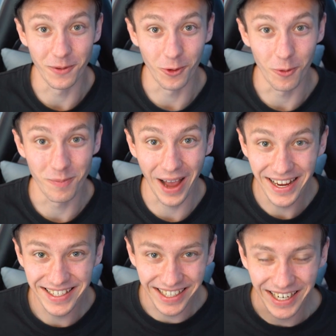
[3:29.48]
we were all
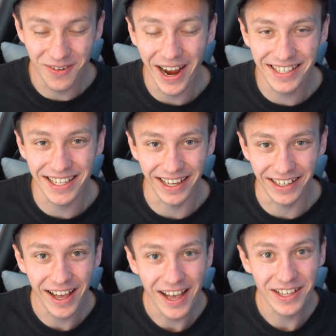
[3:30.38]
patiently
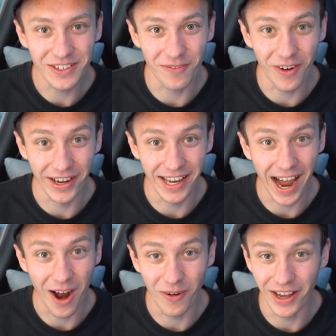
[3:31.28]
waiting to find it
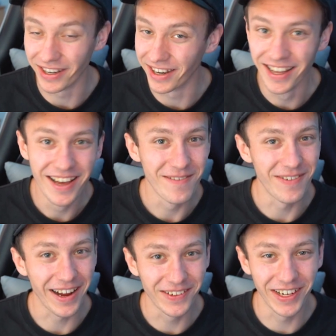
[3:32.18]
out and
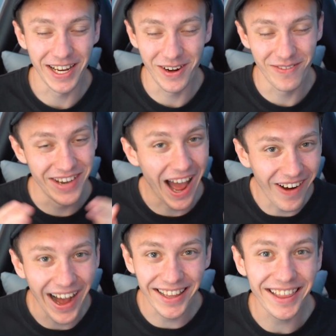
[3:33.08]
thankfully we've
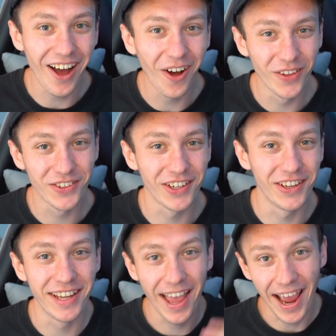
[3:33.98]
now had that
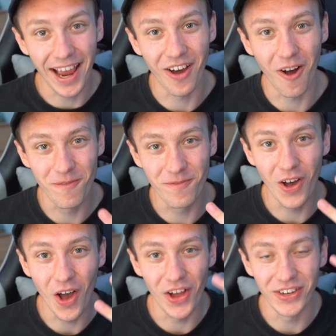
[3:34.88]
answered in our
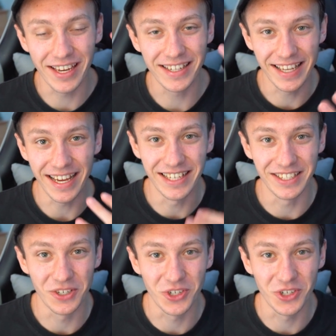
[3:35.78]
third teaser